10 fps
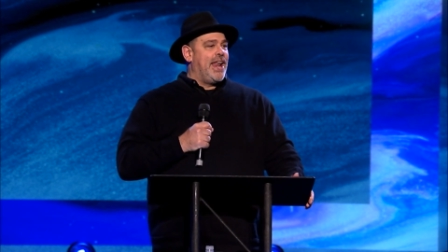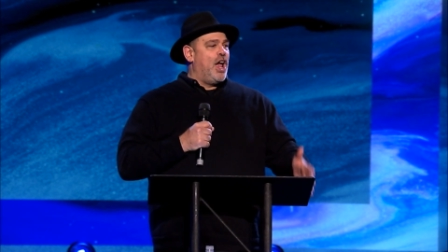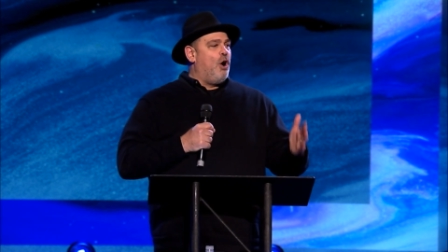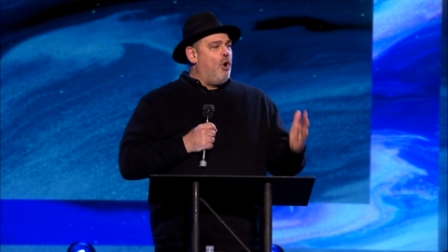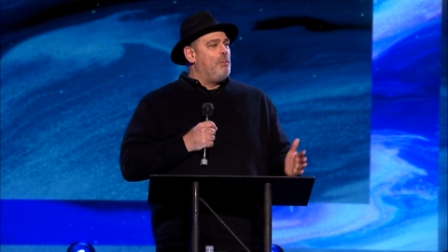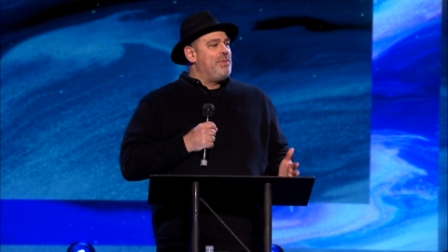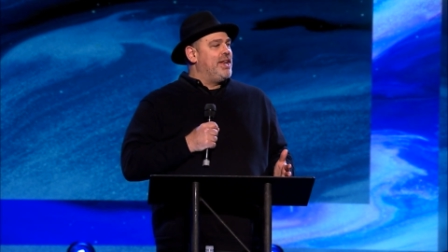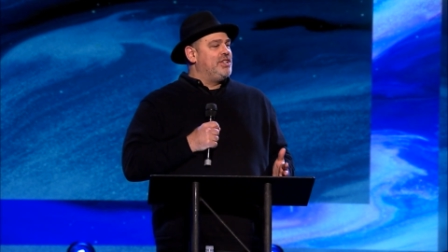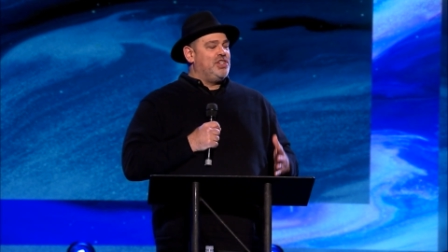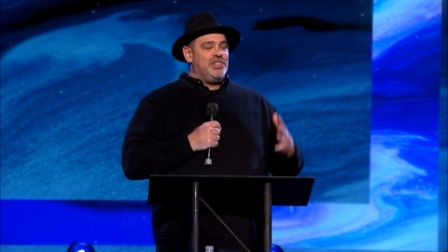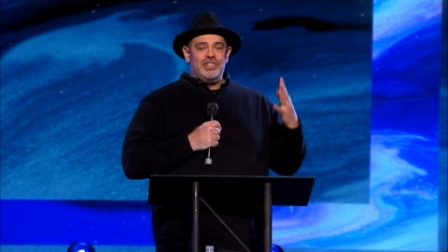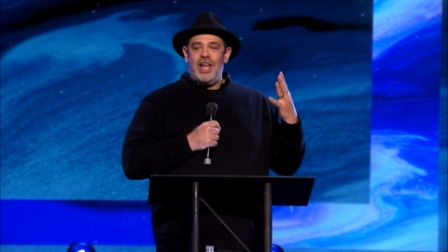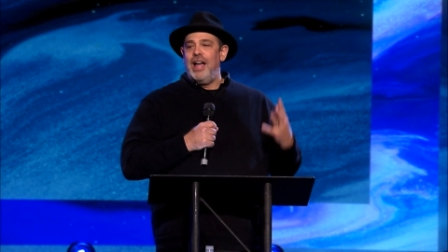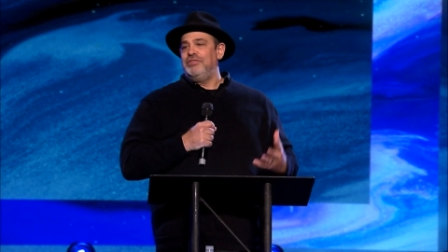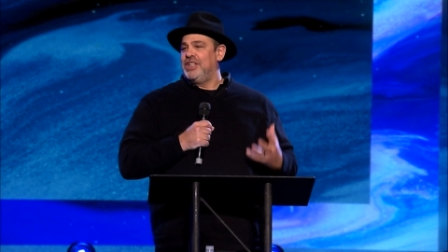And I hope that it's just
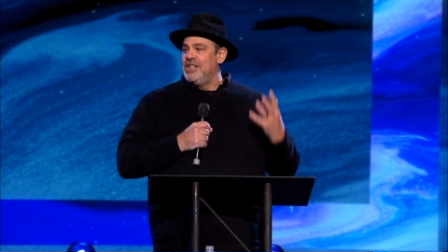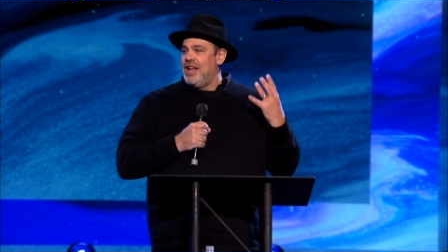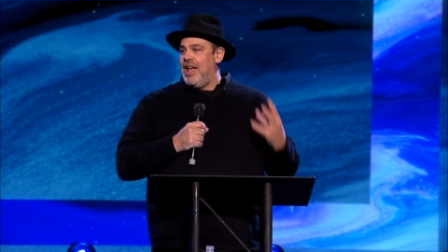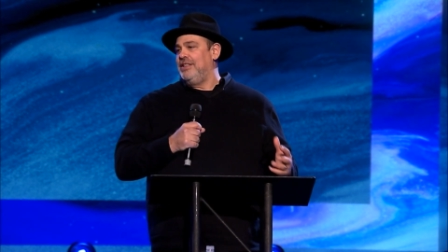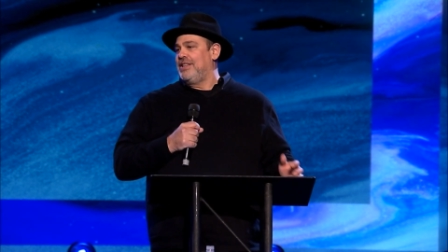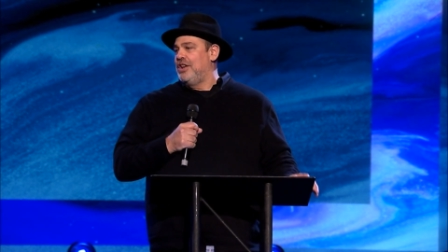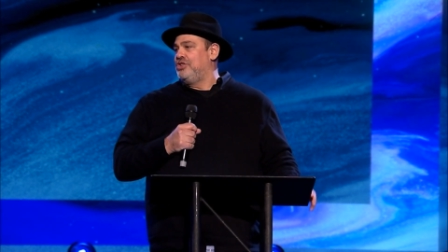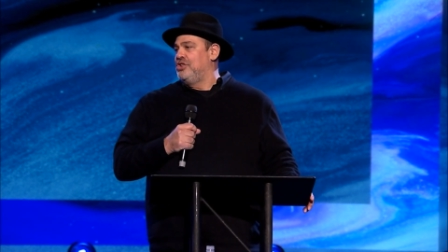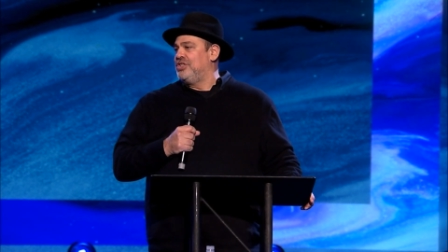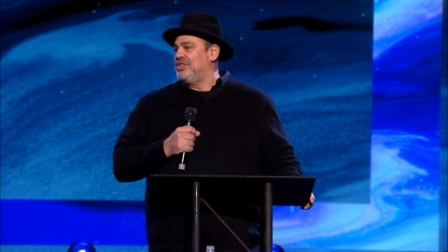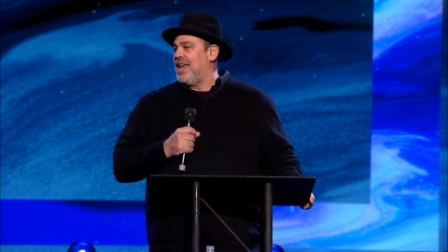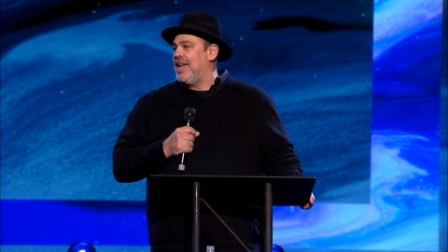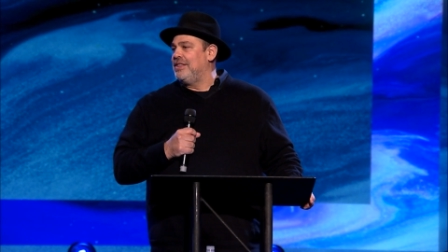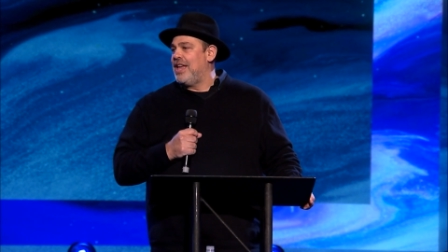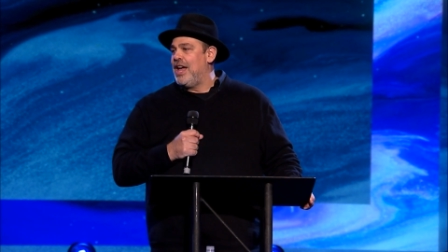not tonight that you're
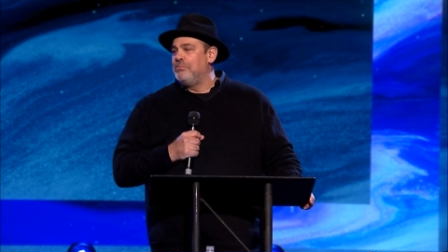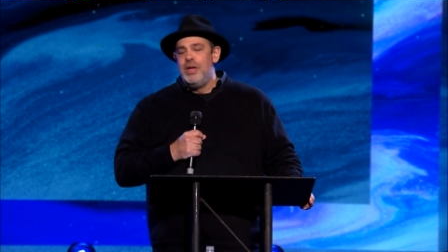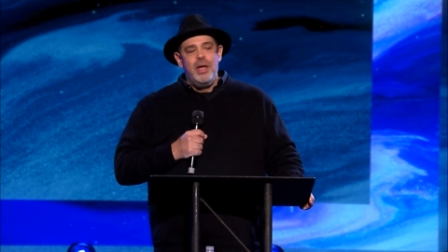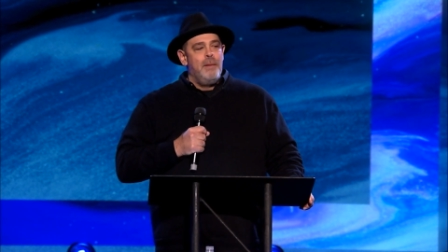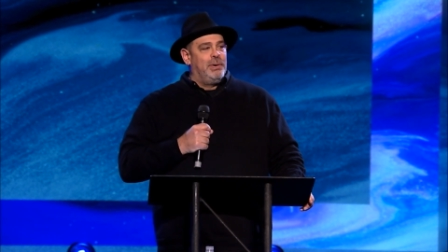saying them,